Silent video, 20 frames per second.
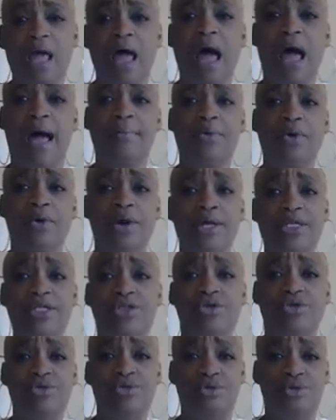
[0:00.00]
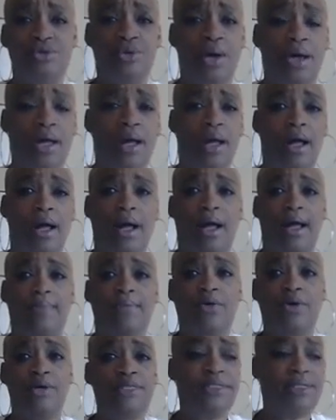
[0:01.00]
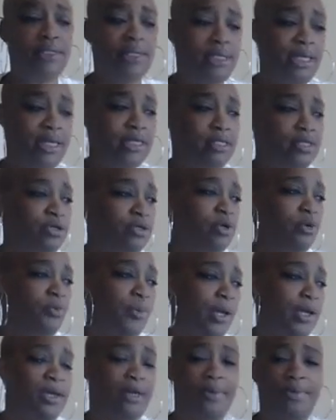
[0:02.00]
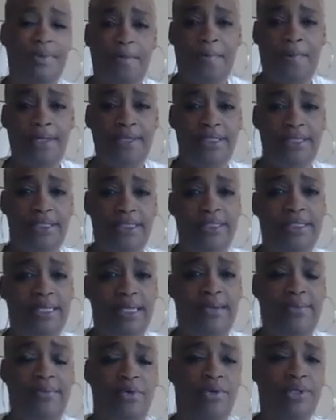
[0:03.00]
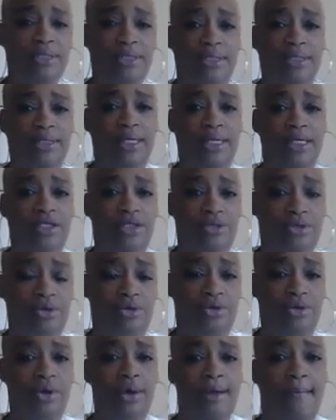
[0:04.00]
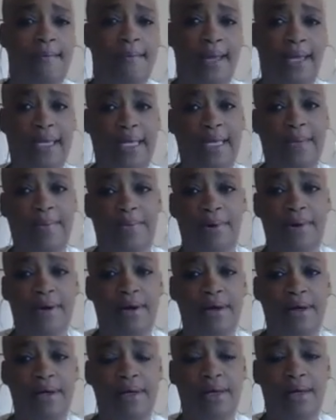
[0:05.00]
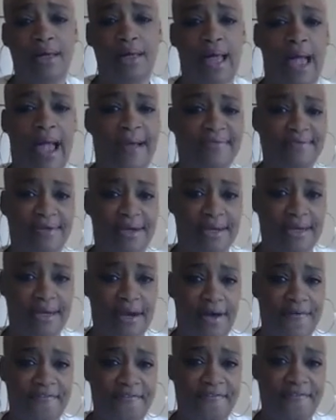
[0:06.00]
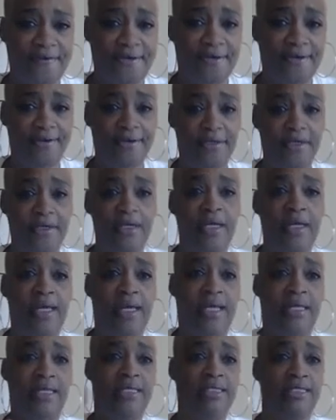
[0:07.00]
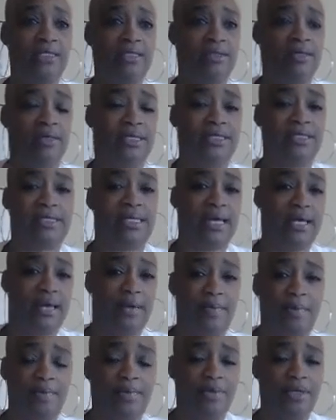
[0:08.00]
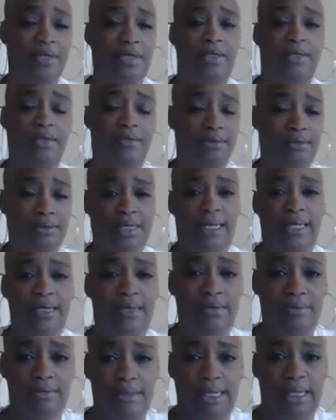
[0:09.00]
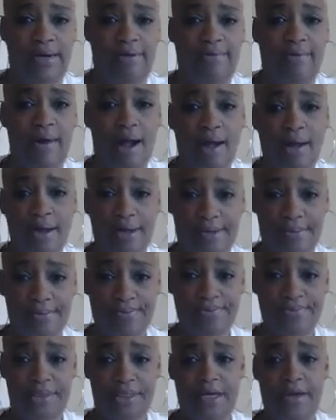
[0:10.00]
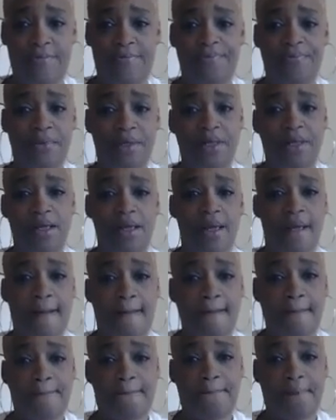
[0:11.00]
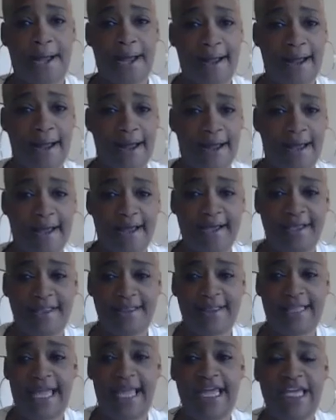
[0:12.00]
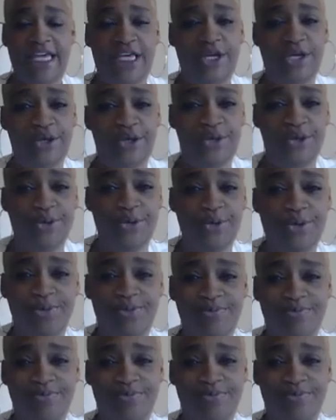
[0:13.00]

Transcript: I'm going to link to Picking Up the Pieces, and I'm going to link to my ebook, after I get off of here. And this is going to stay up. I'm going to let it rock. So, bye. Thank you.